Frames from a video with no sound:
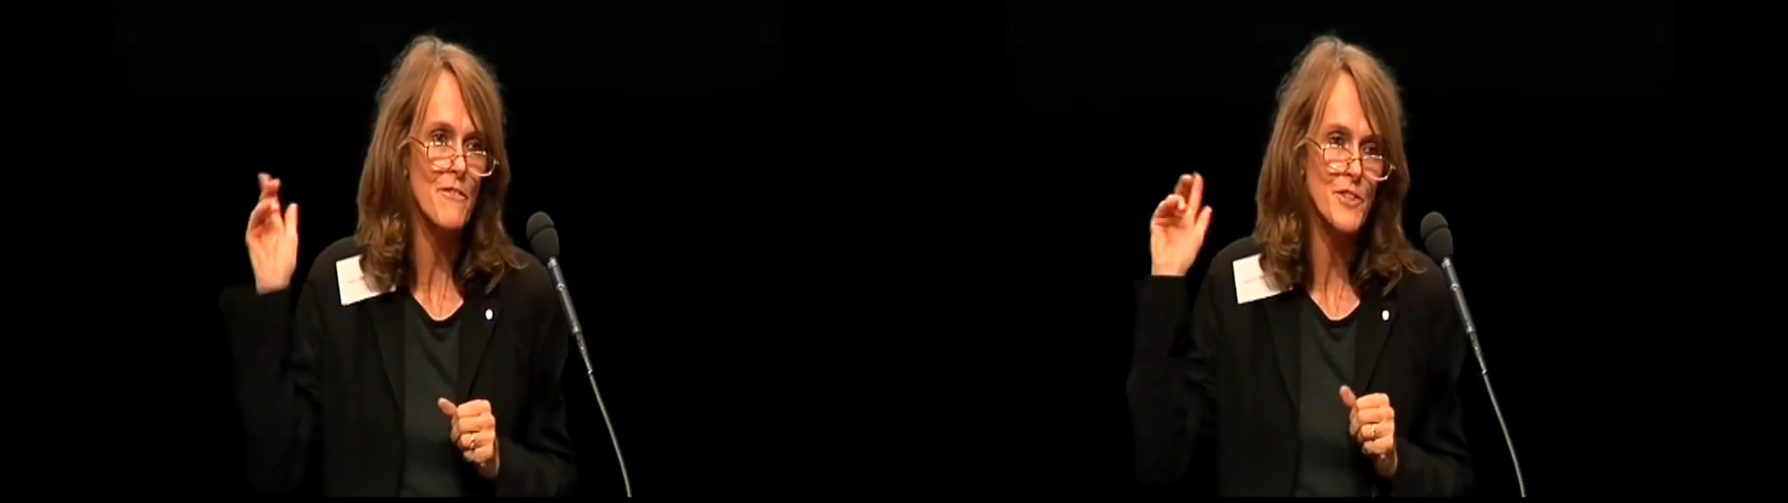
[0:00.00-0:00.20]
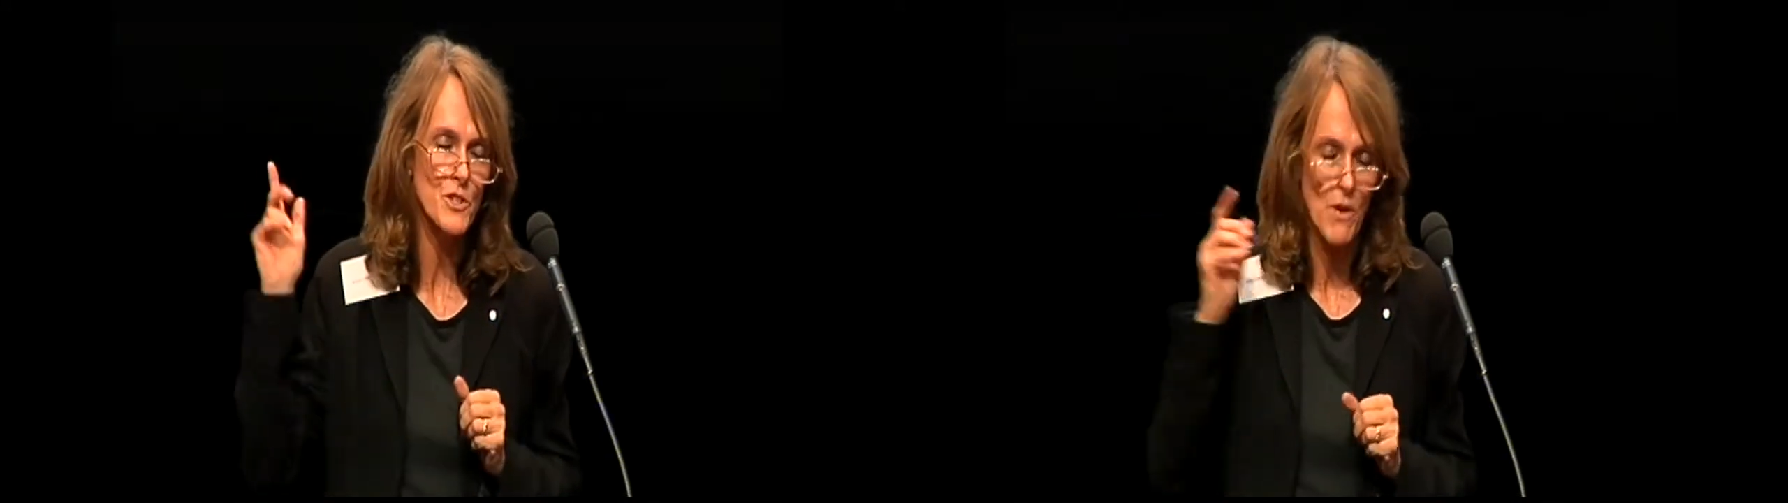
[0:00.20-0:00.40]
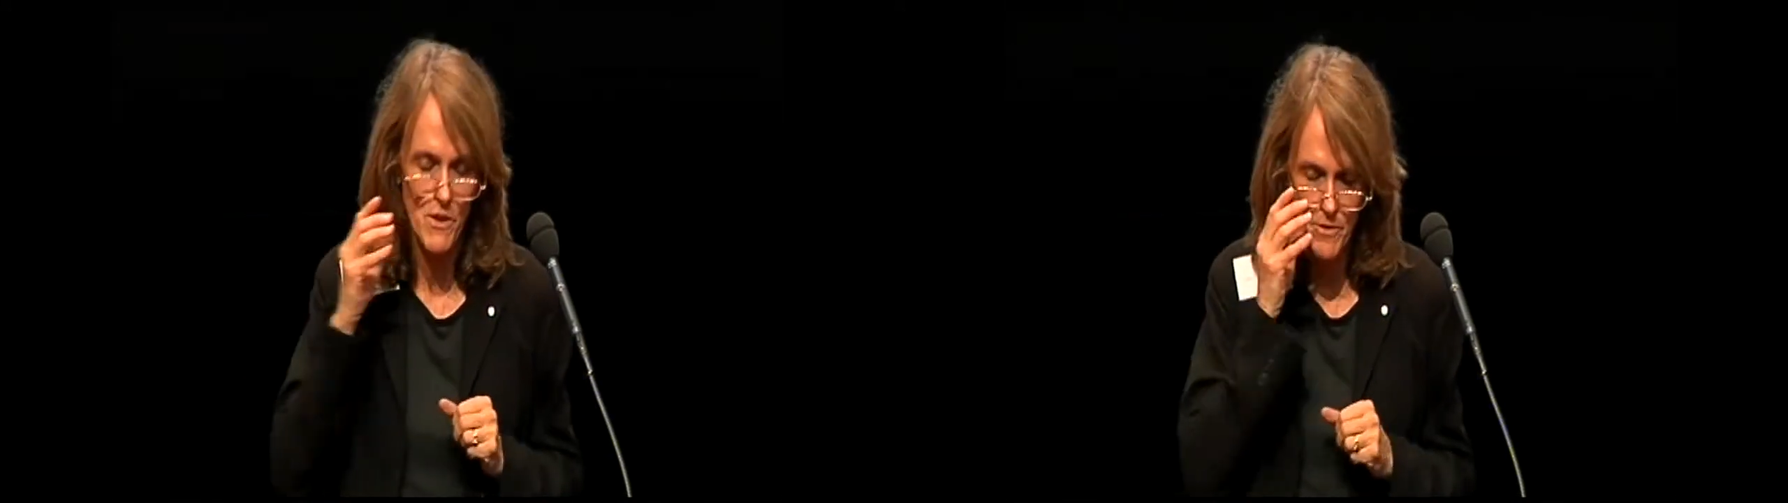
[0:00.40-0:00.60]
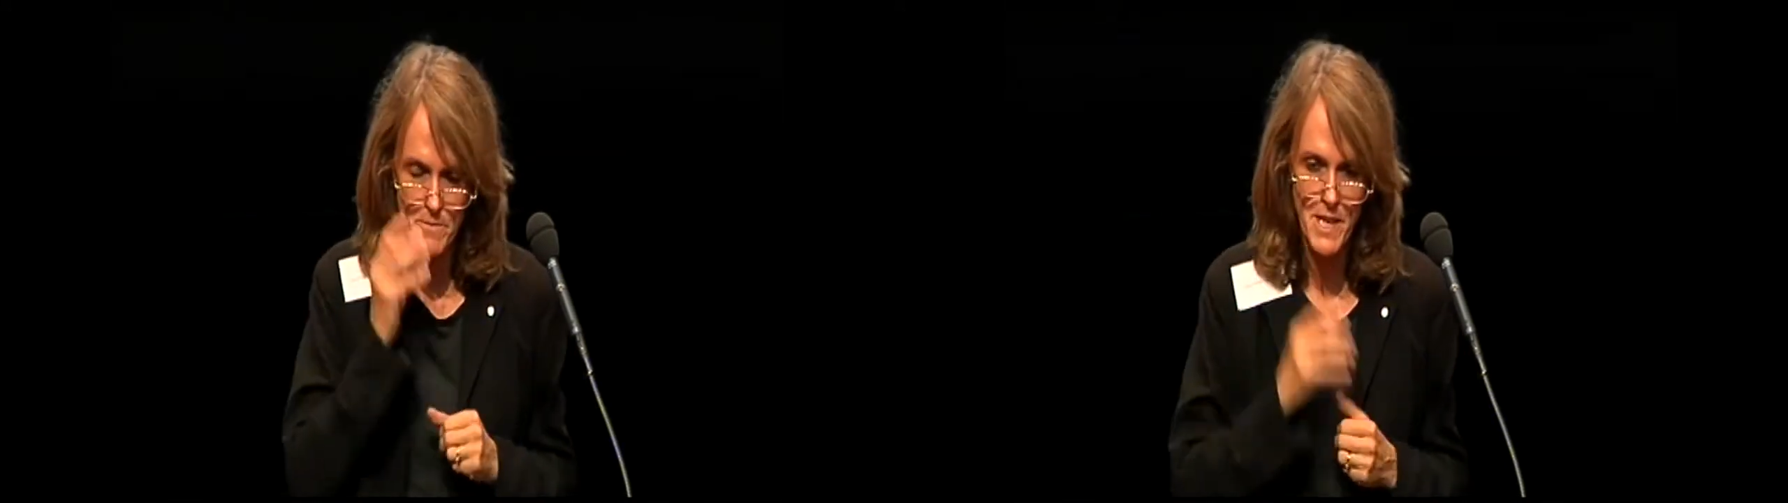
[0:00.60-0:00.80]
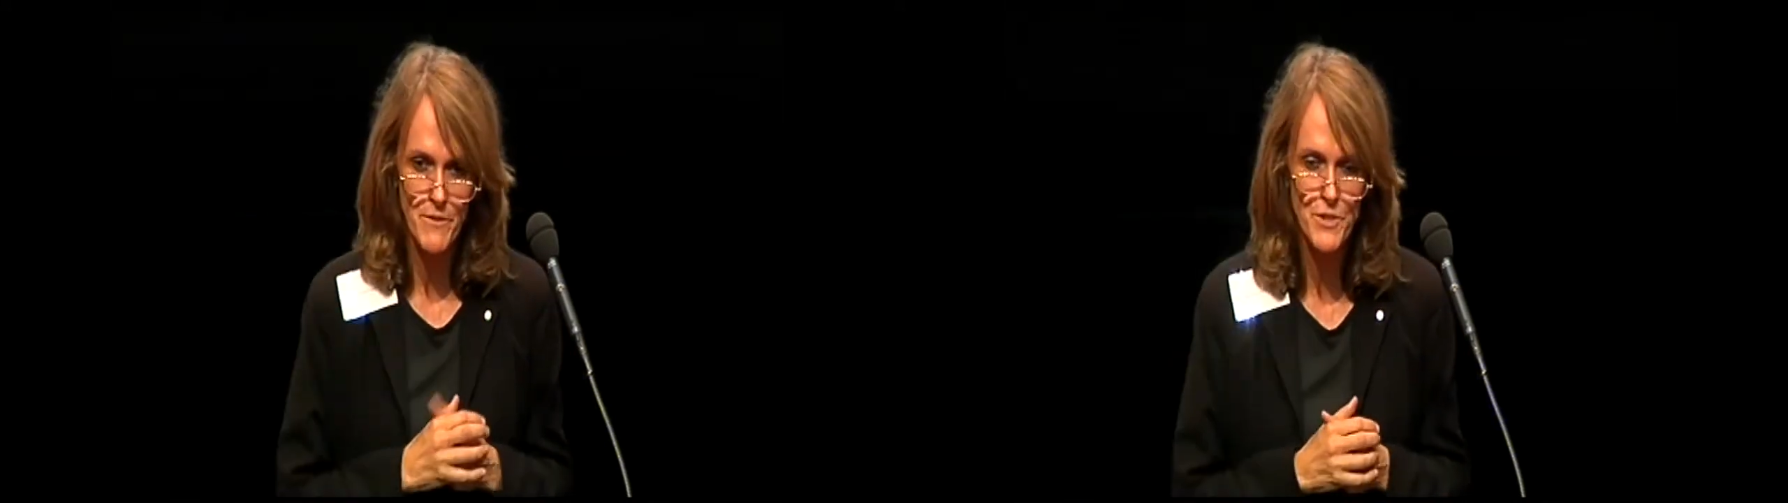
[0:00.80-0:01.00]
this quote from
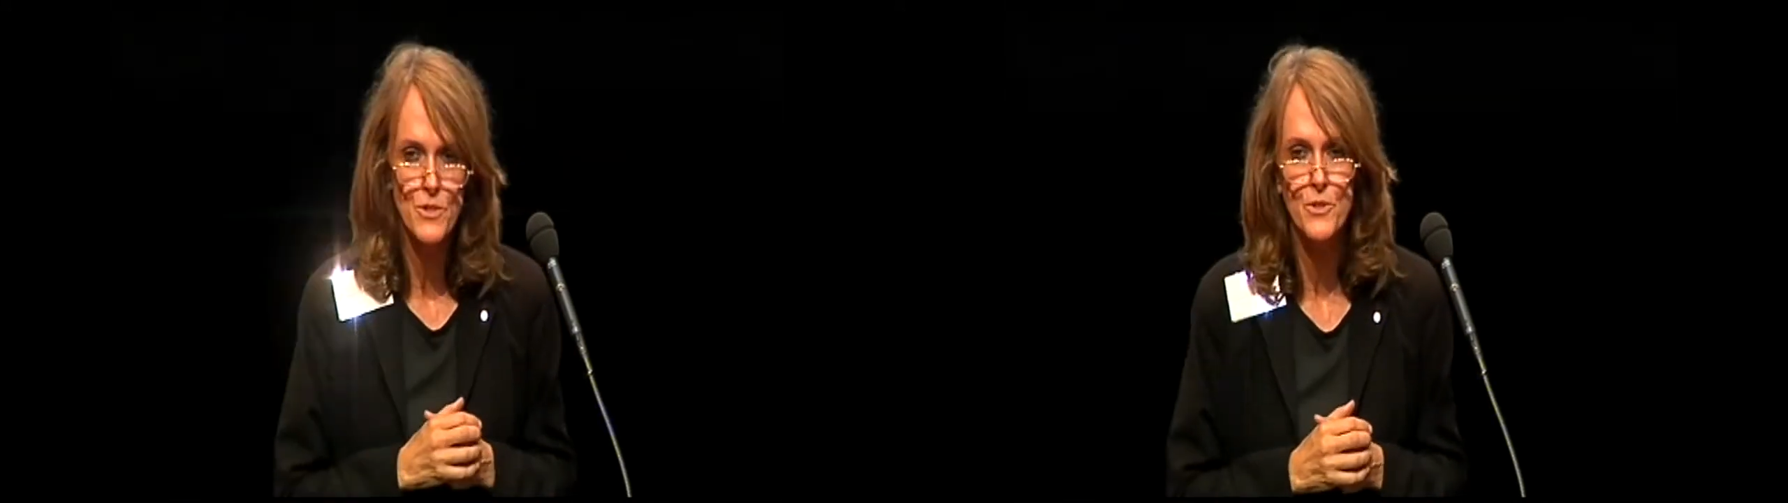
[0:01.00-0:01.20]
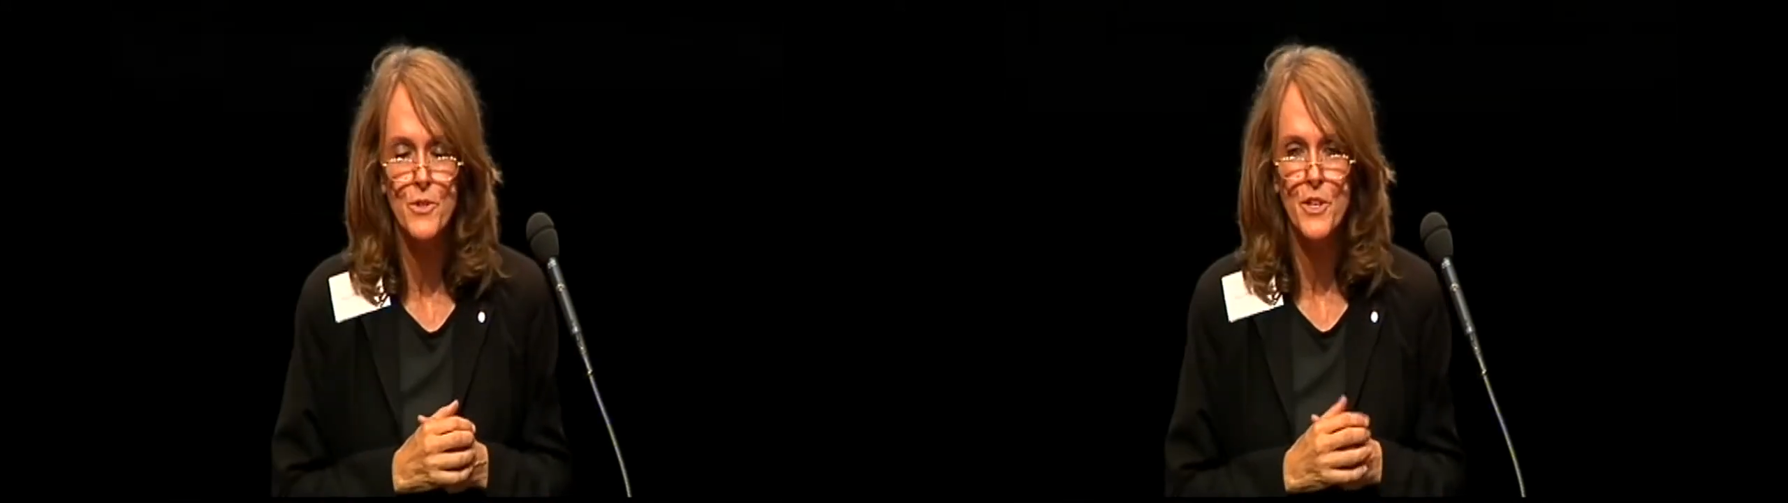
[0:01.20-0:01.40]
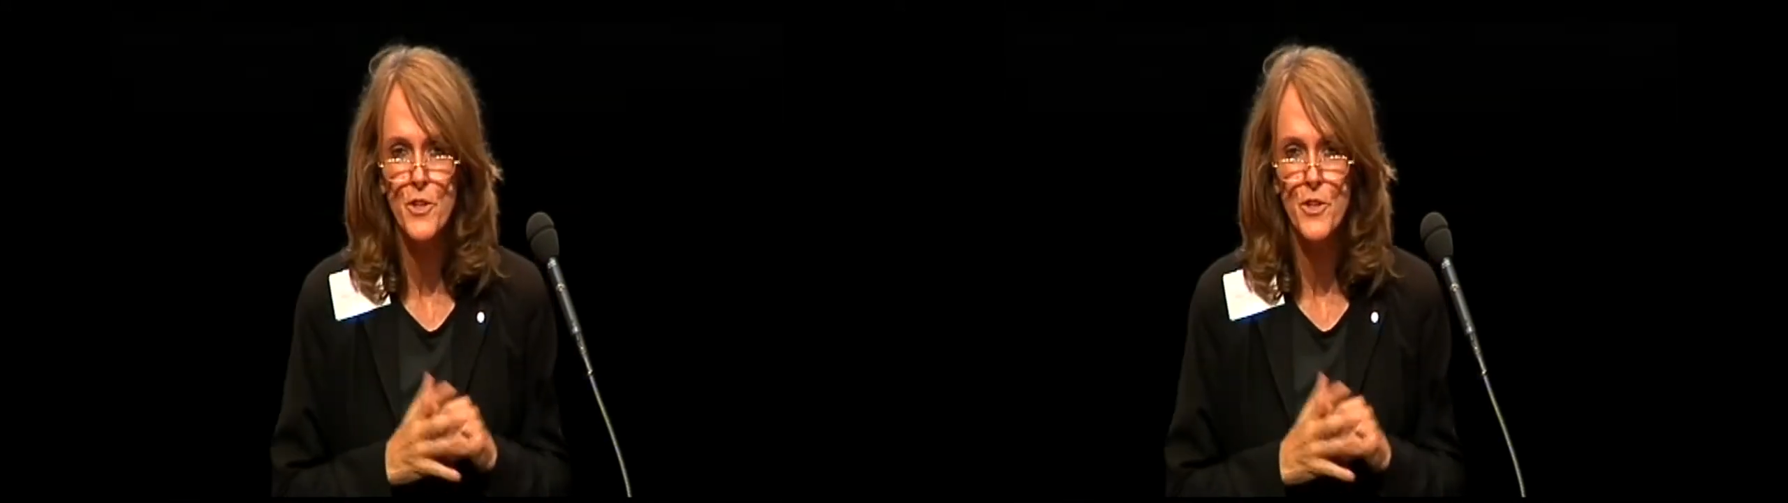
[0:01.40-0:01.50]
David Suzuki,